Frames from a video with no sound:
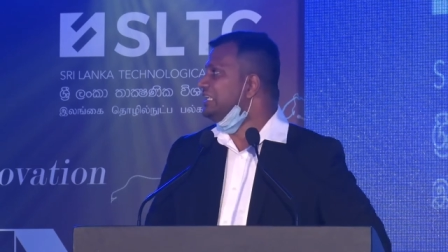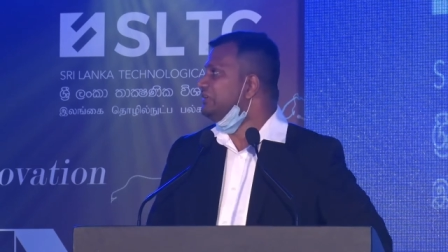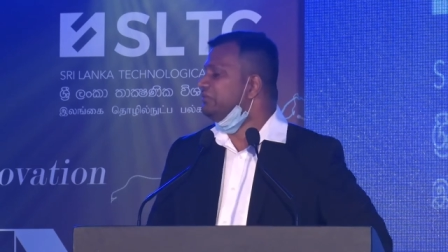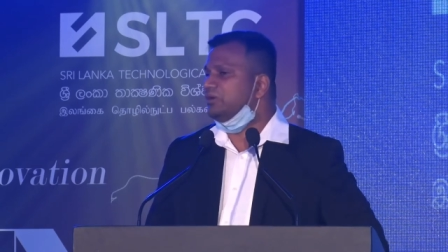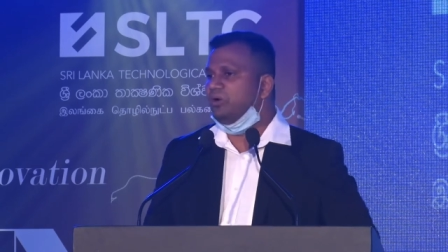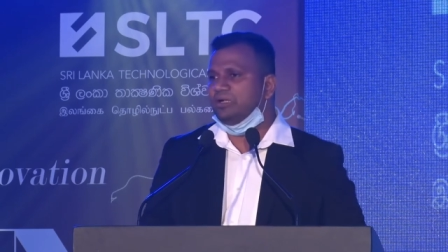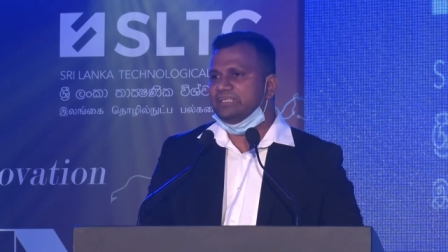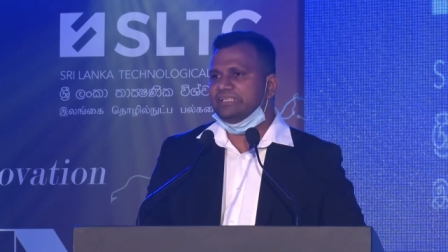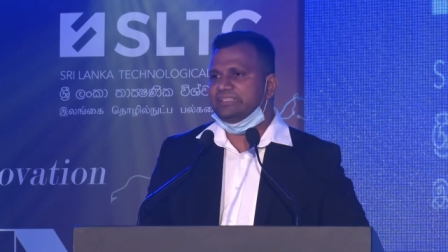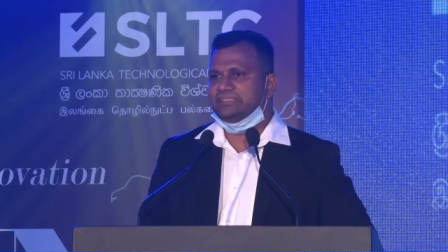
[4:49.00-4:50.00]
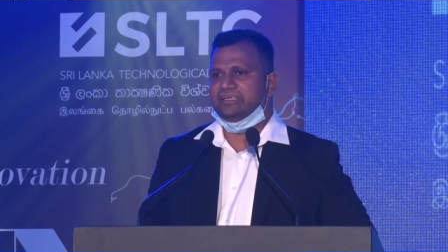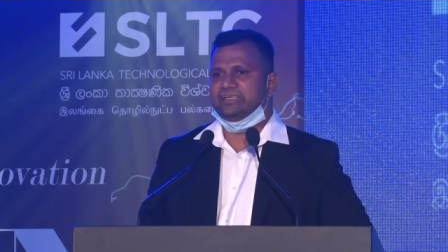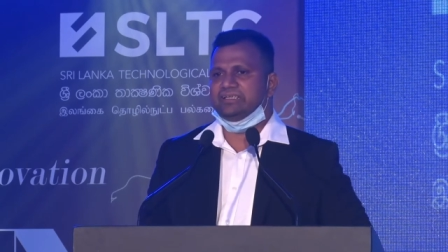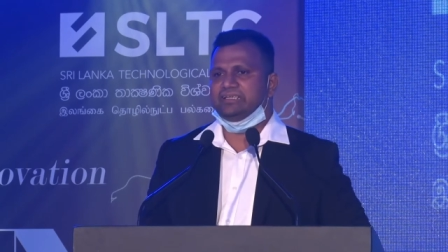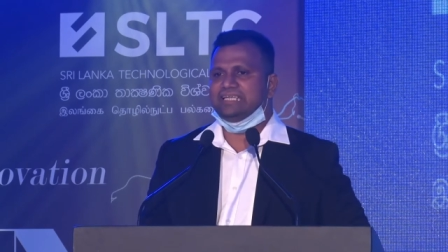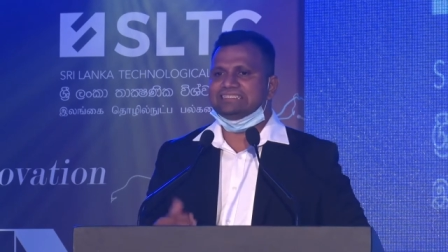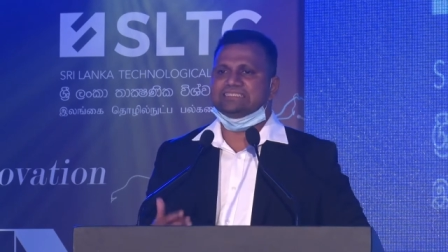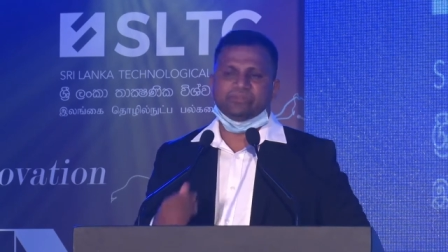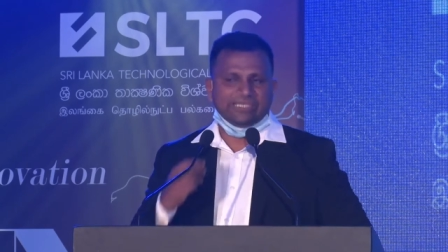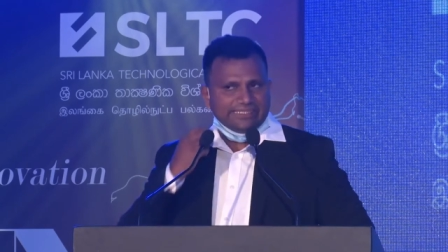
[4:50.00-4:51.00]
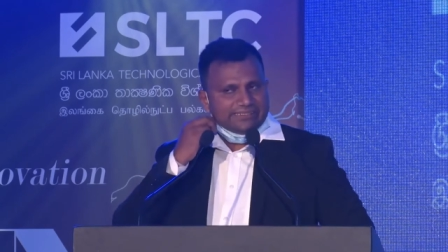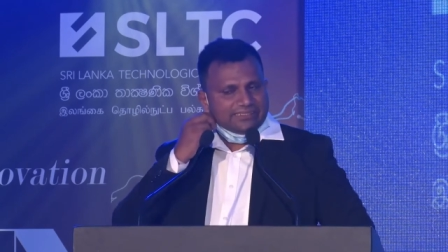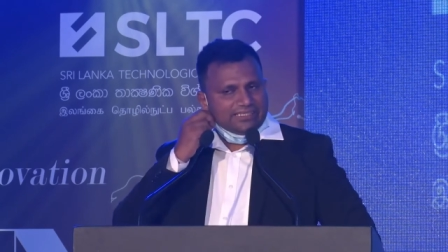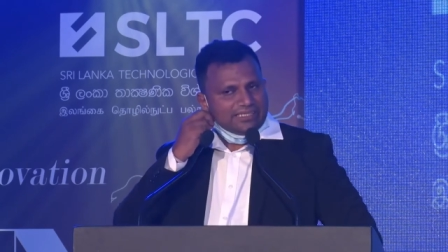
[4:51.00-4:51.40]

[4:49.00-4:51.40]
we call it uh, Let's Read.